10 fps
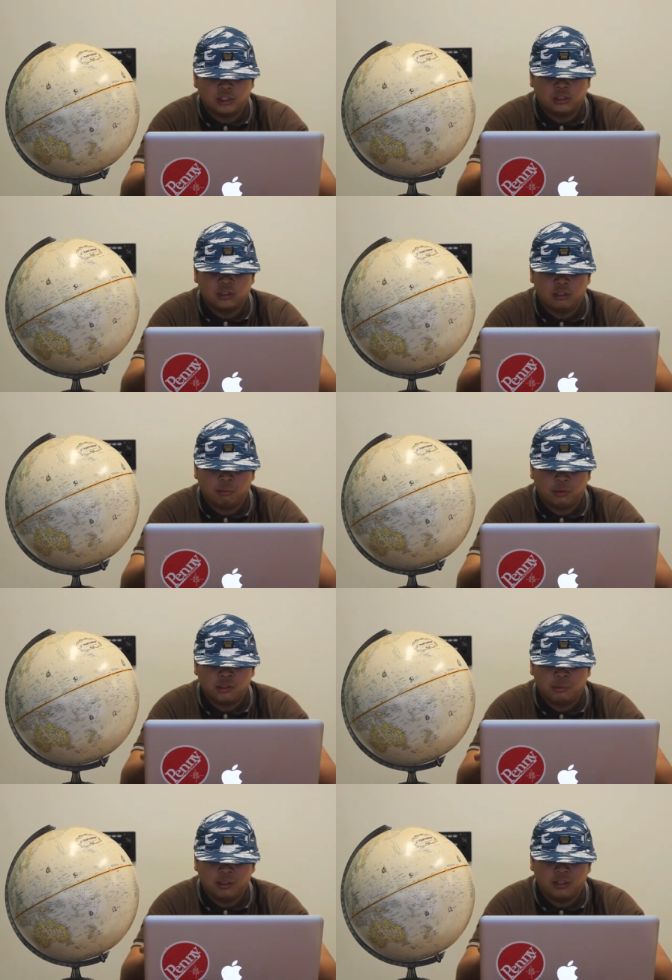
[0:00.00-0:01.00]
us to the
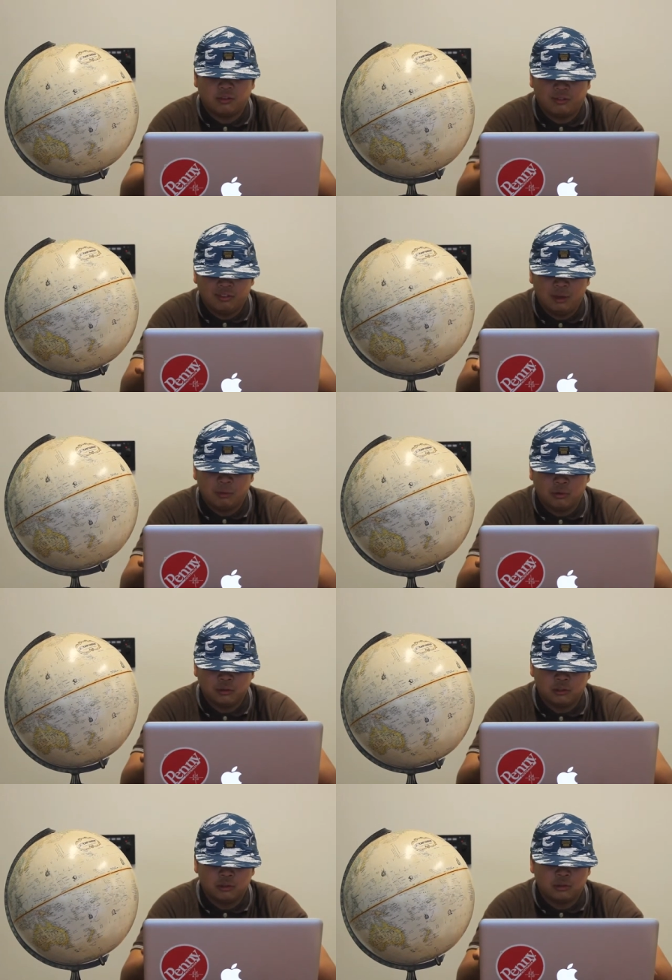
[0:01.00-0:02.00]
perspective of
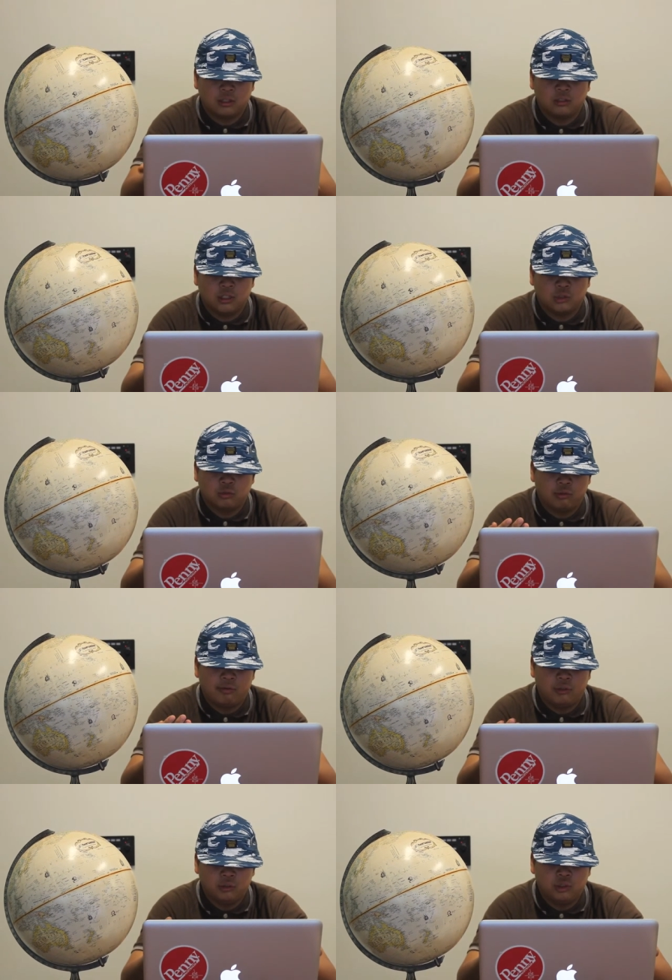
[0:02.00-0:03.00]
laborers during the Industrial
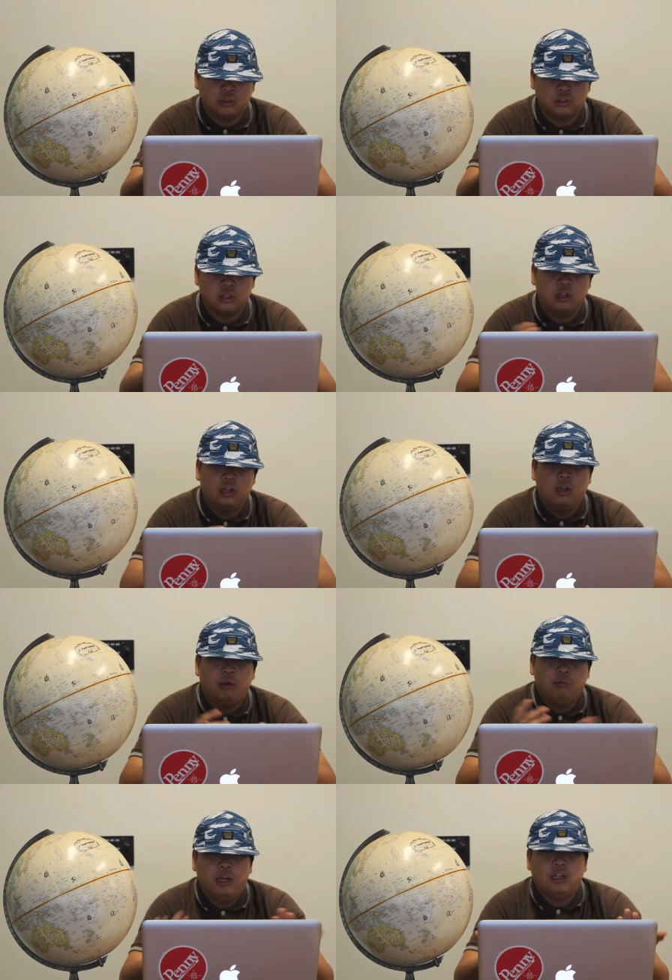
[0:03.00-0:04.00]
Revolution.
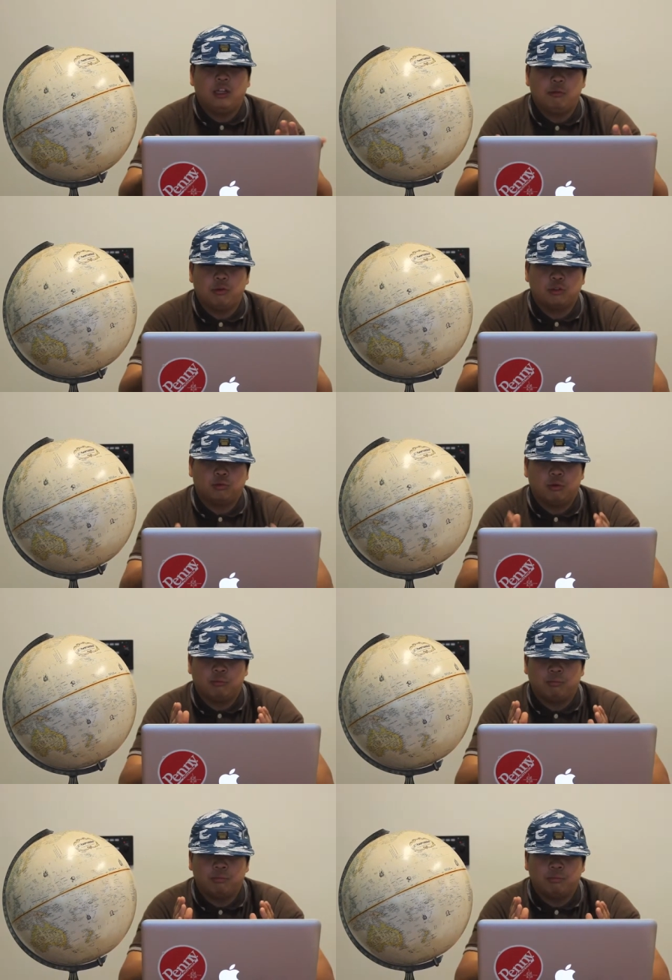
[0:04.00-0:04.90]
Many laborers were